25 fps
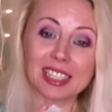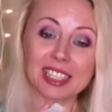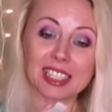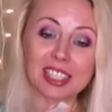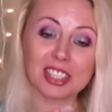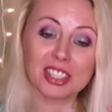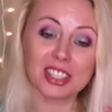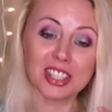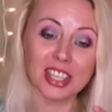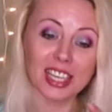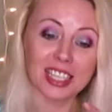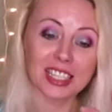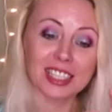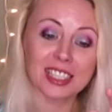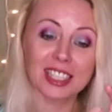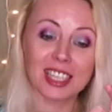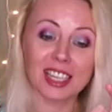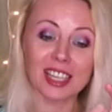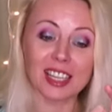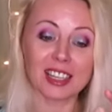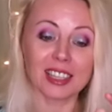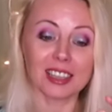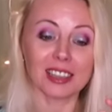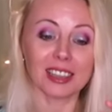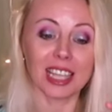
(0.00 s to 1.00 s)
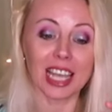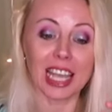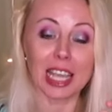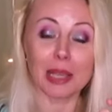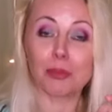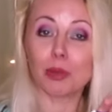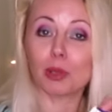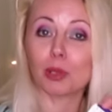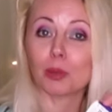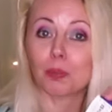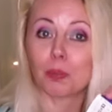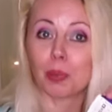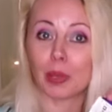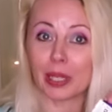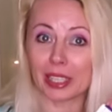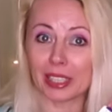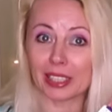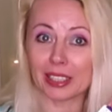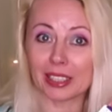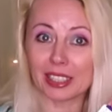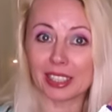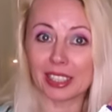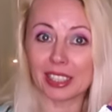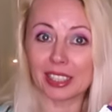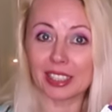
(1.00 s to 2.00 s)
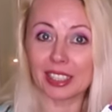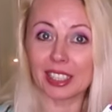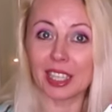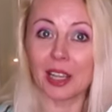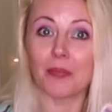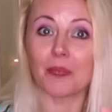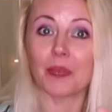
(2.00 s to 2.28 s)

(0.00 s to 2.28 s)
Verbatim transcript: is just a label printed